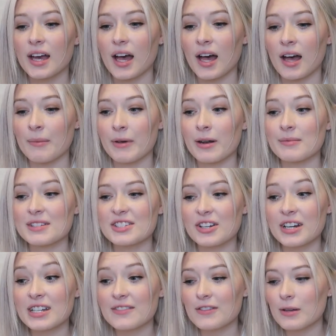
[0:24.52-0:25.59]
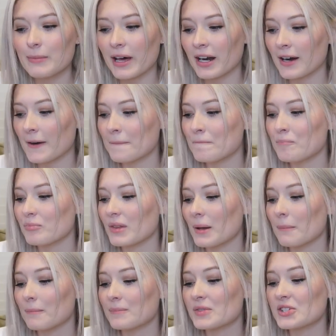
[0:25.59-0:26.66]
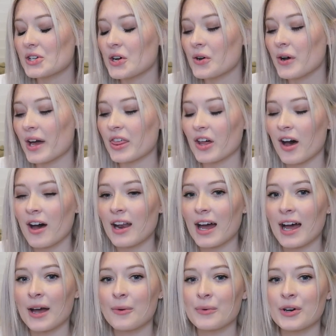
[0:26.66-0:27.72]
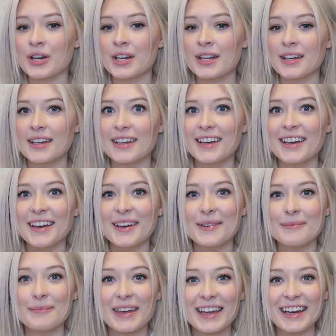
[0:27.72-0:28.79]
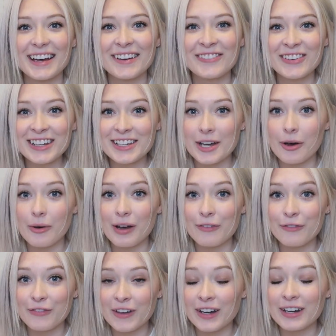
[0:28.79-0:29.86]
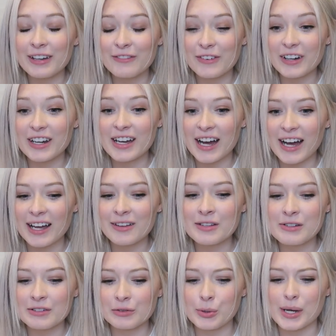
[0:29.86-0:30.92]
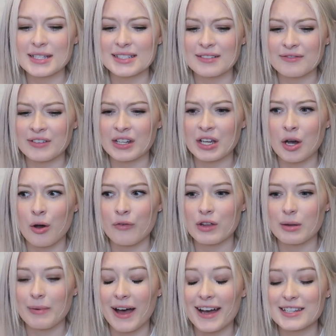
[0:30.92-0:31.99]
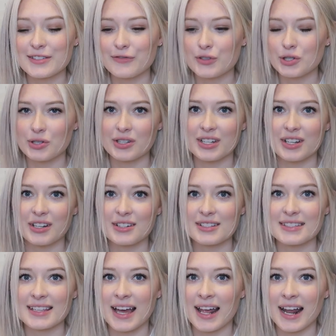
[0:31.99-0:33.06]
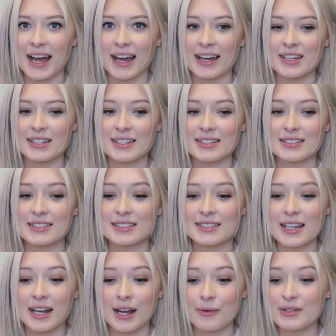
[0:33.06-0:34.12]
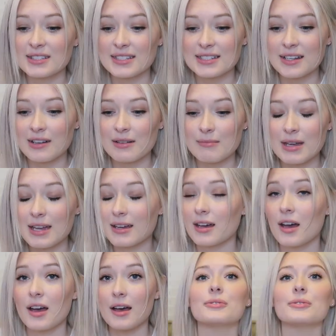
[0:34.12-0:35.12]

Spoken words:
and I'm starting to feel better, so I thought I would make a video, a very, very highly requested video over the past few years that I said I would sit down and make.